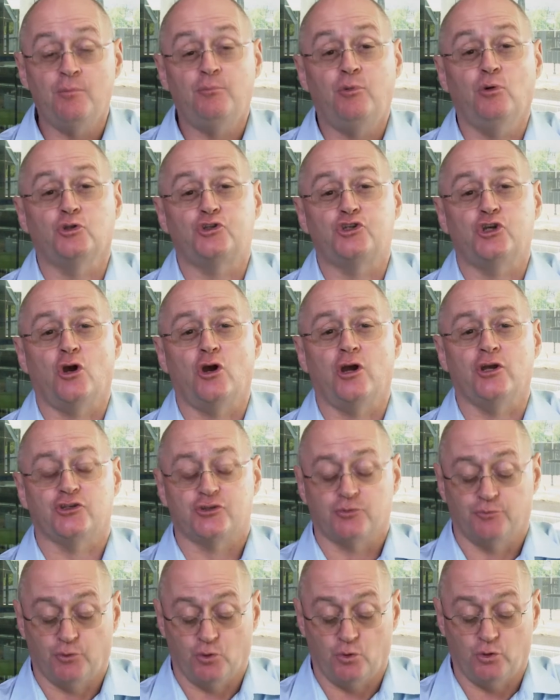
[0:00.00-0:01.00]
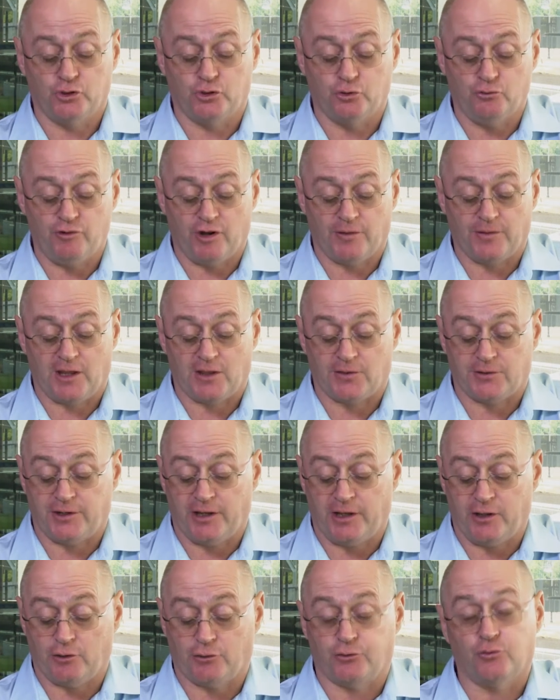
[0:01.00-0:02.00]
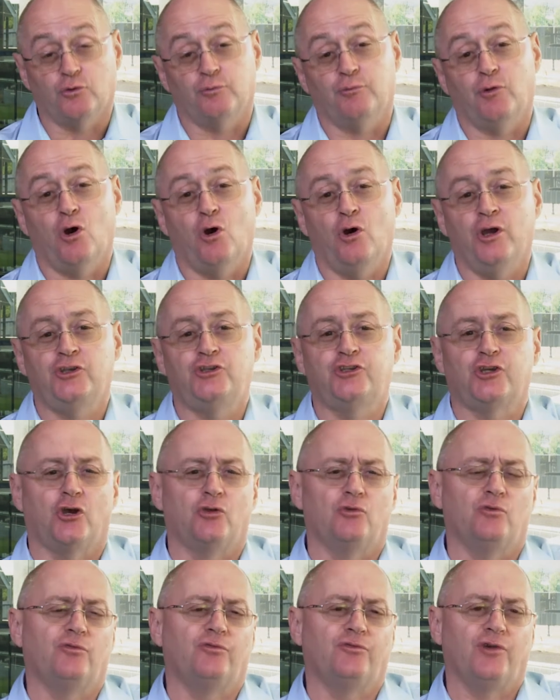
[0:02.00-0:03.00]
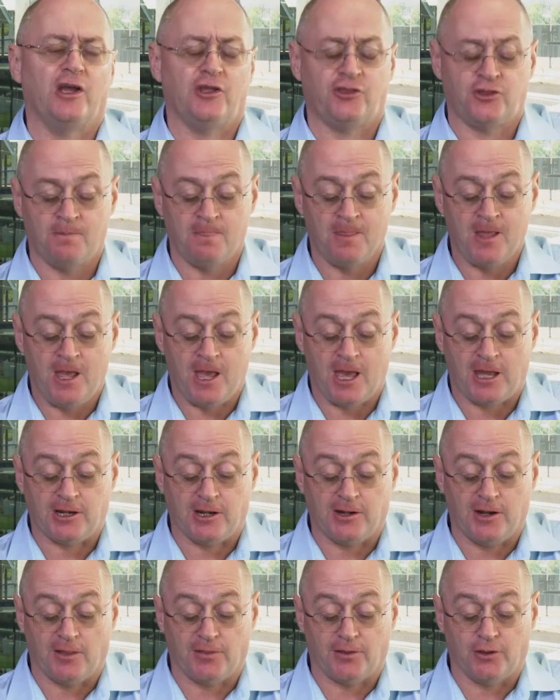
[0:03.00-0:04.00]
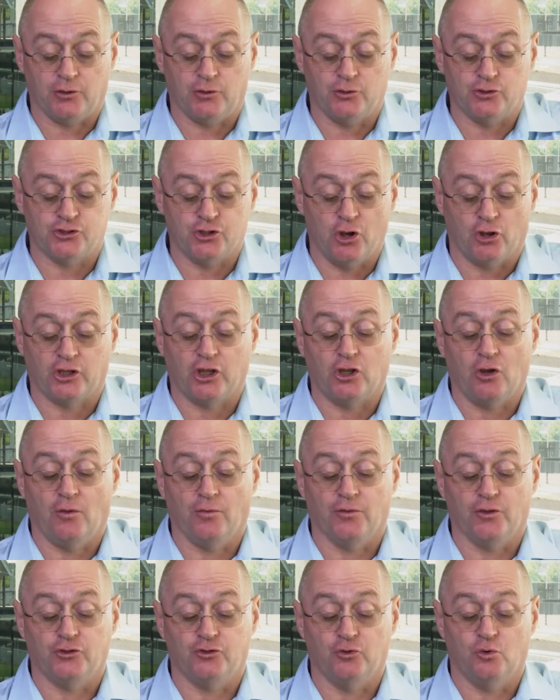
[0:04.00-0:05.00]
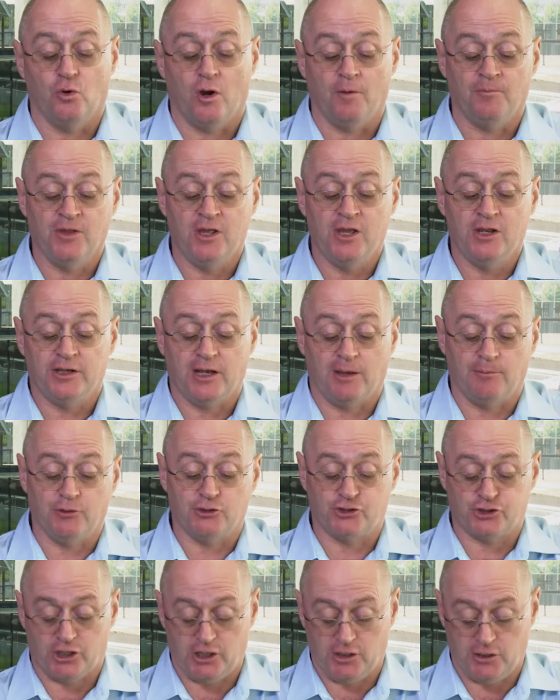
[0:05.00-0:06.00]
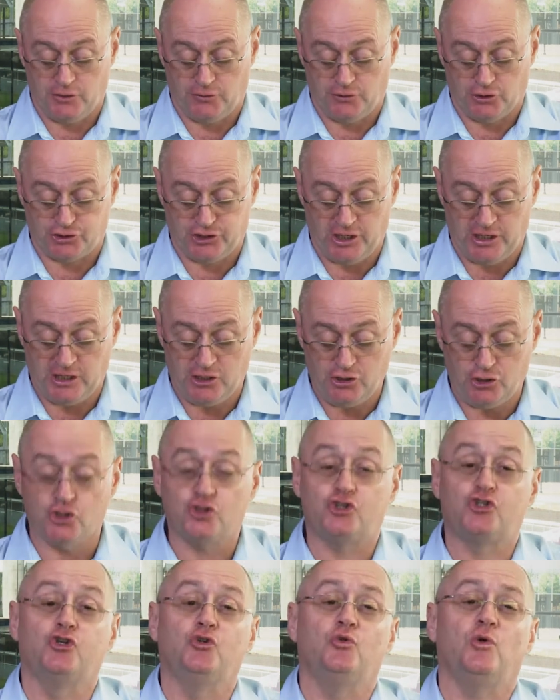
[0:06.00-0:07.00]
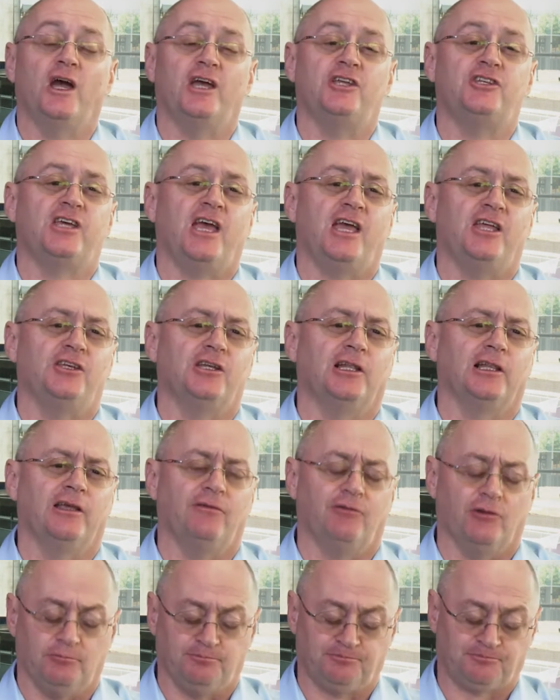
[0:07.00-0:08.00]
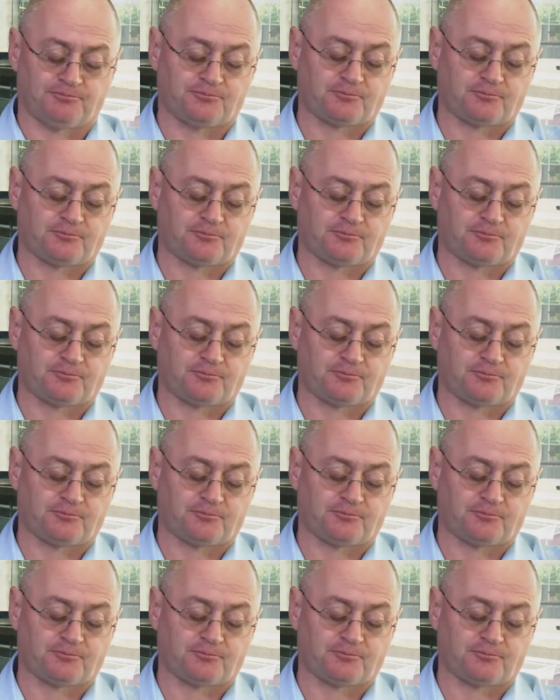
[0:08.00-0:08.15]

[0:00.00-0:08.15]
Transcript: Paul Shires aboard, good run the other day, I thought, behind Total Faith and another who's knocking on the door. Numbers in the second, 2, 8, and 11.